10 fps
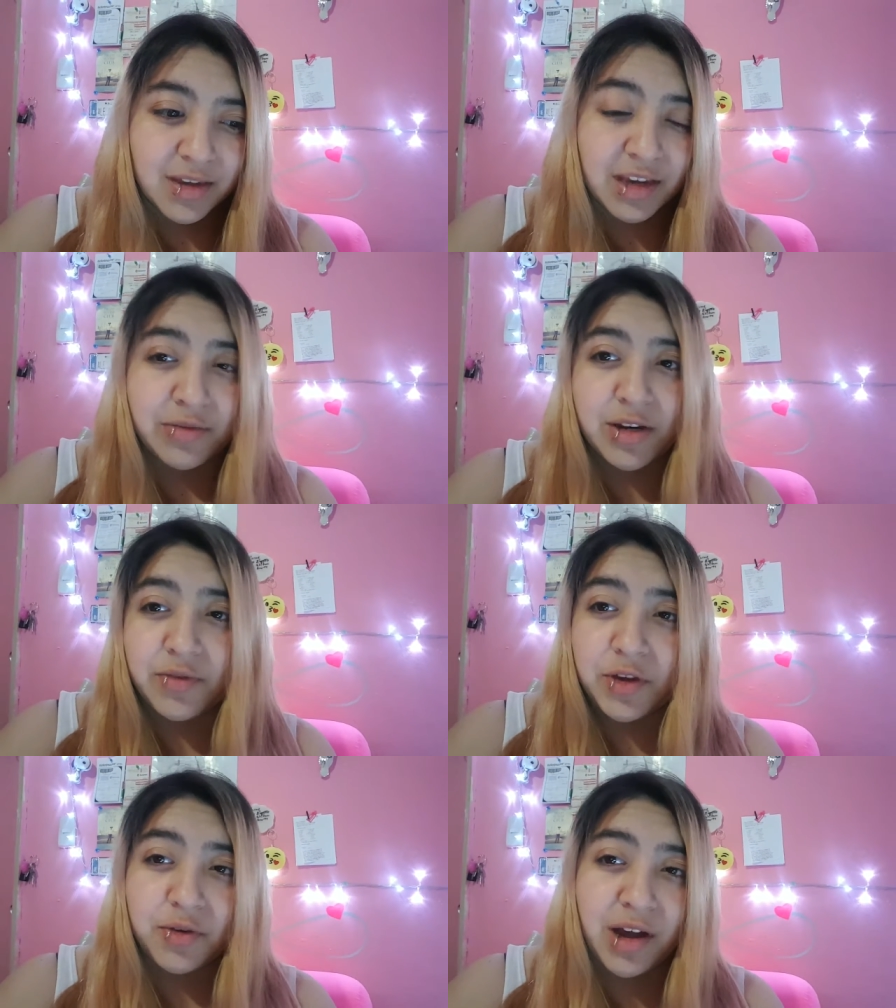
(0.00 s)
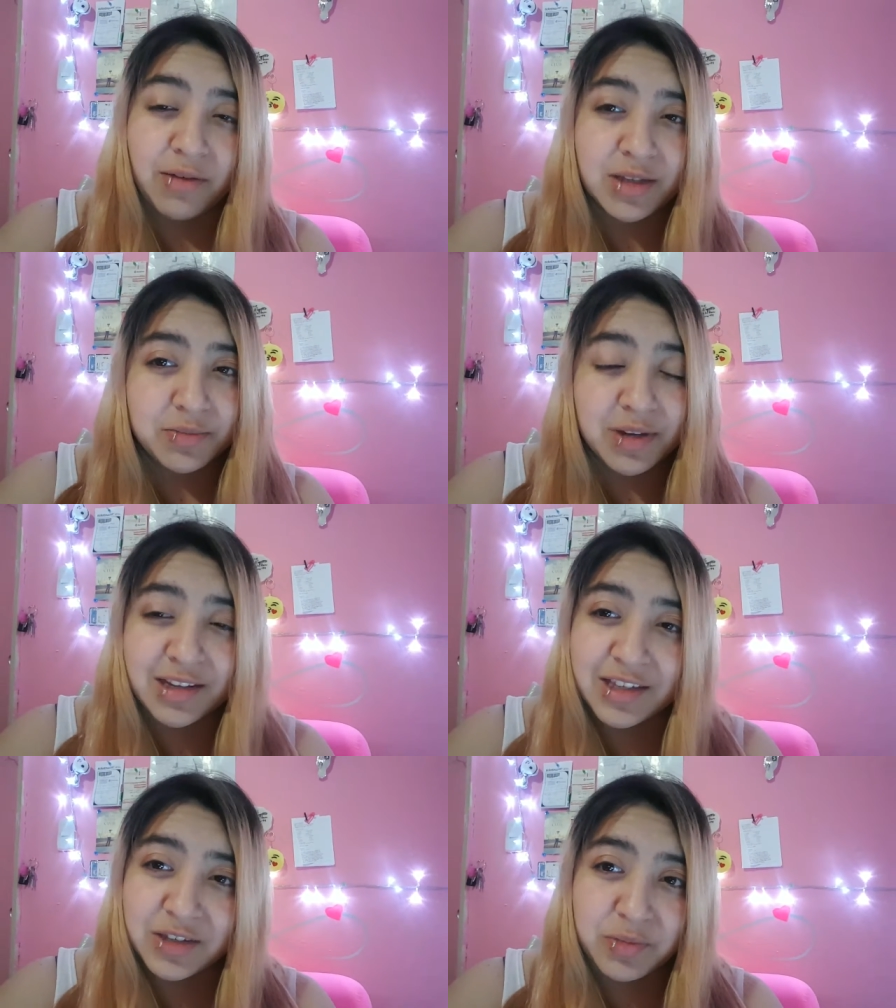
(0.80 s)
even if you have the
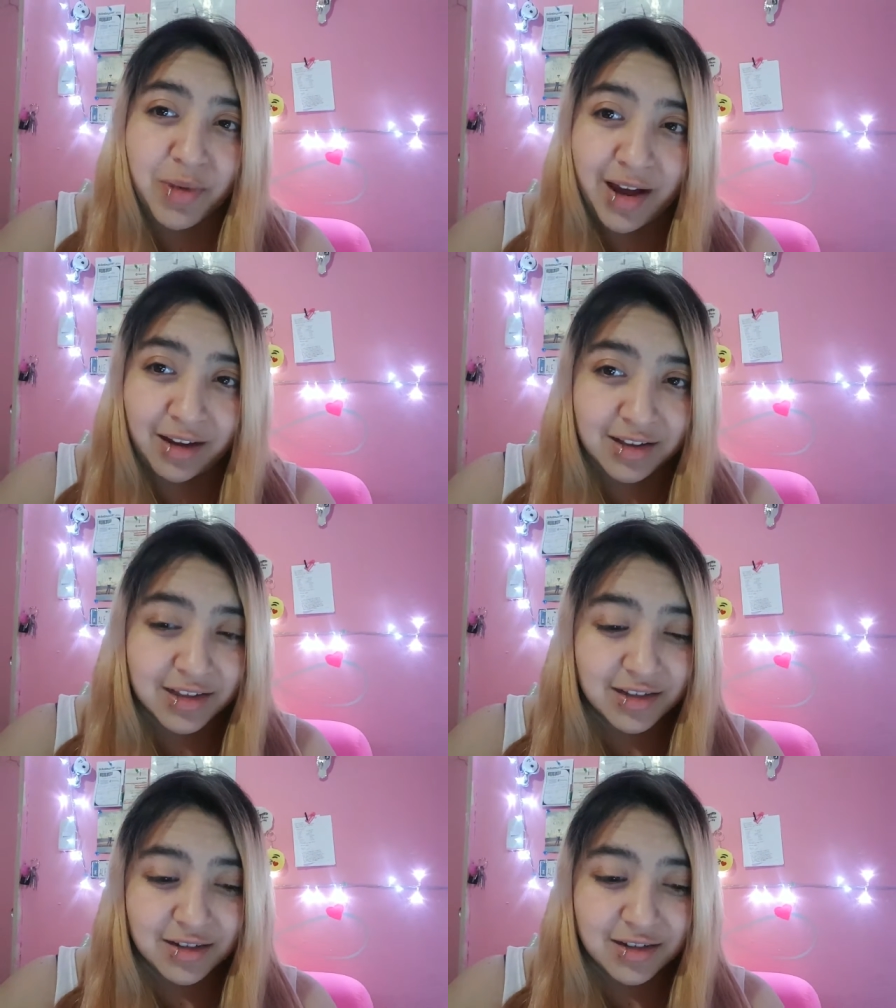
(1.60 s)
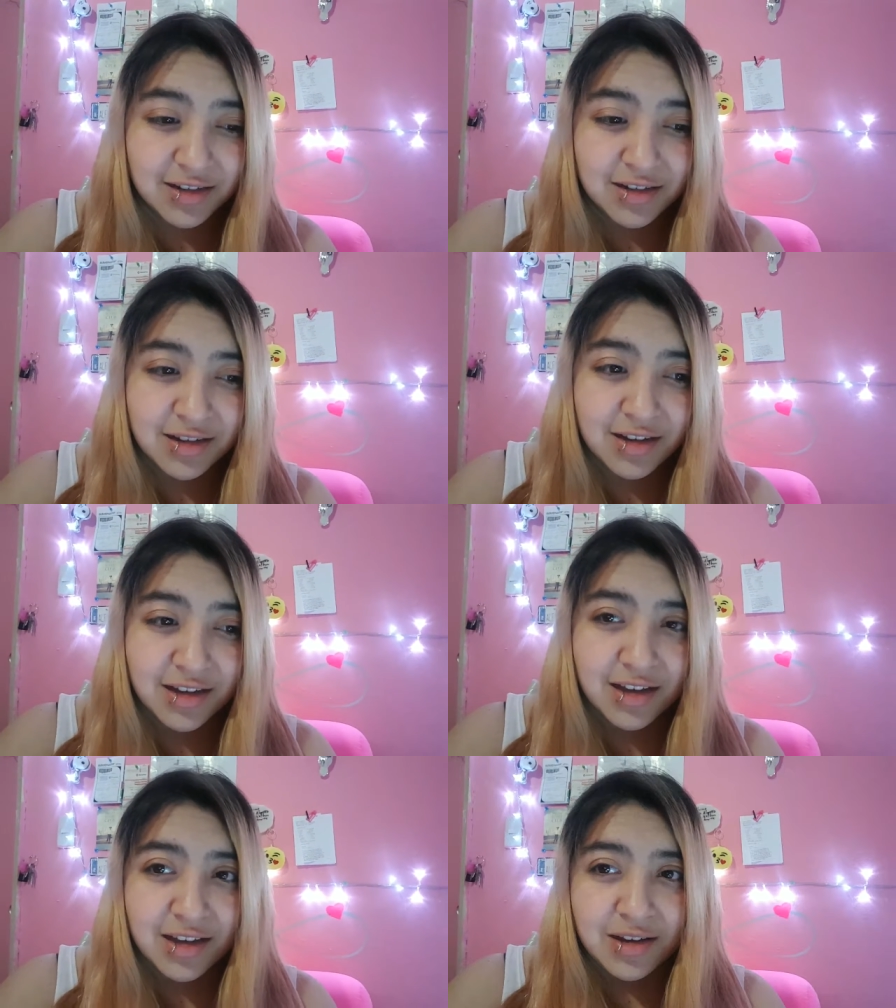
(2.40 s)
biggest smile
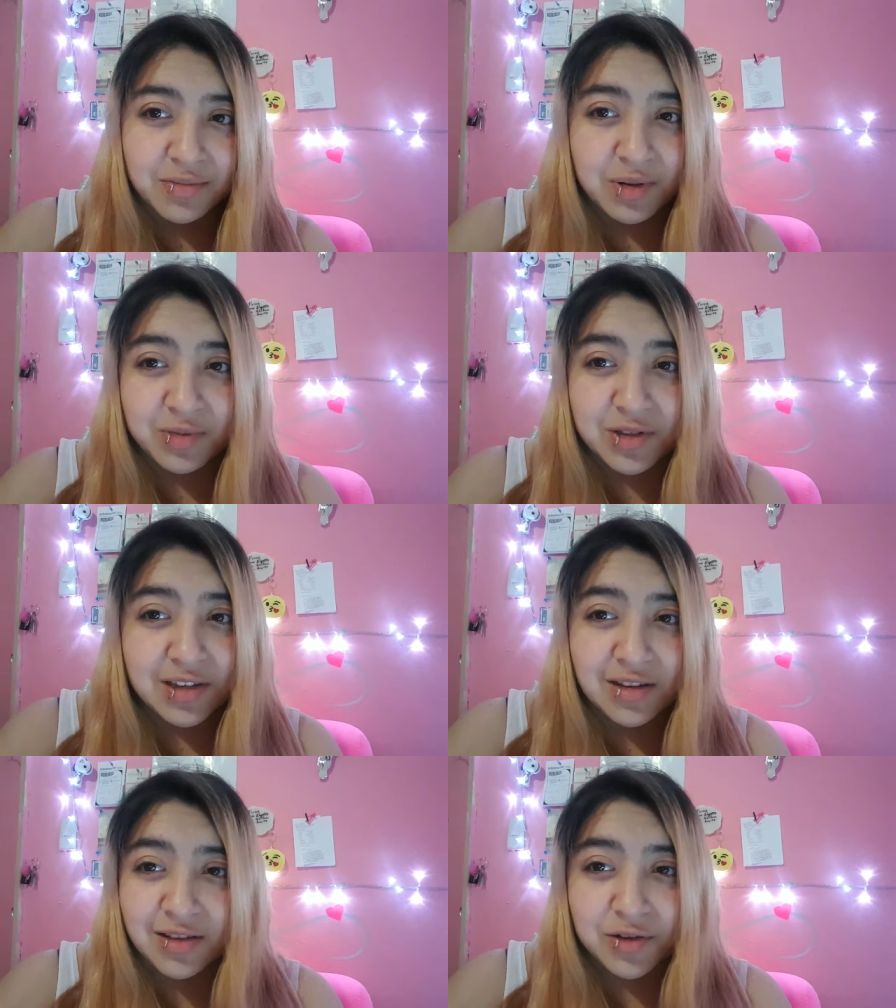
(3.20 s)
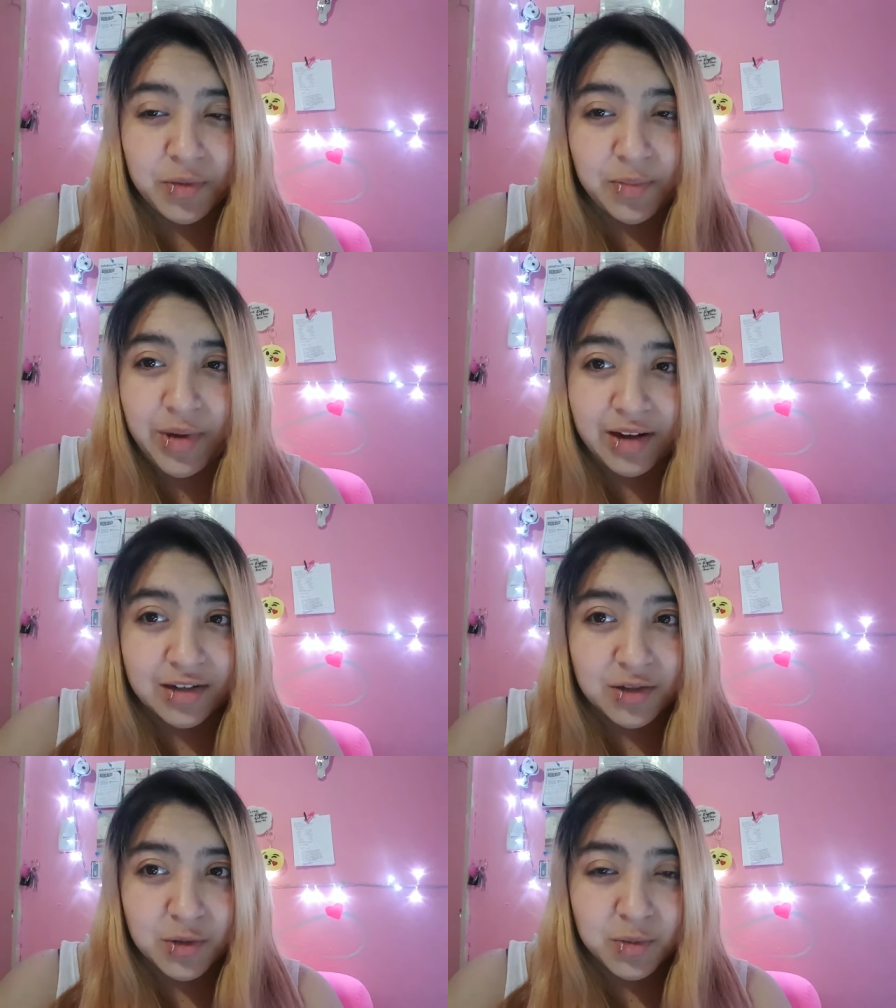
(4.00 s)
people still look bad
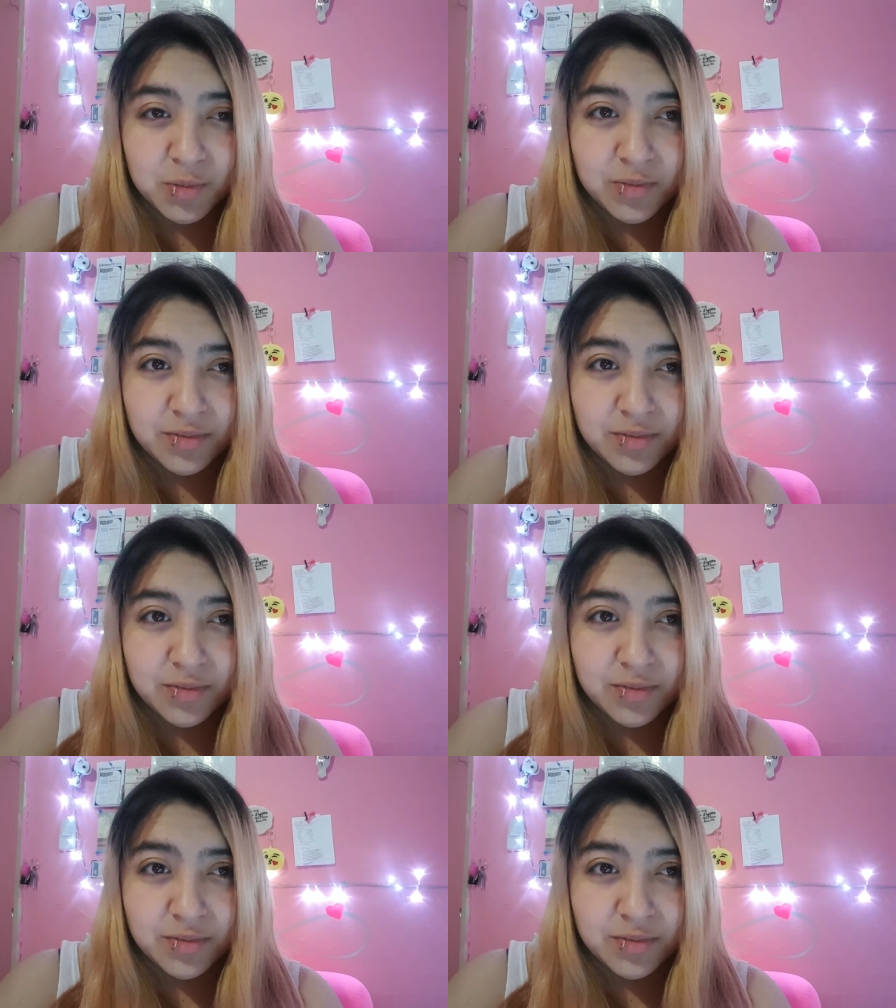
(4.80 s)
at you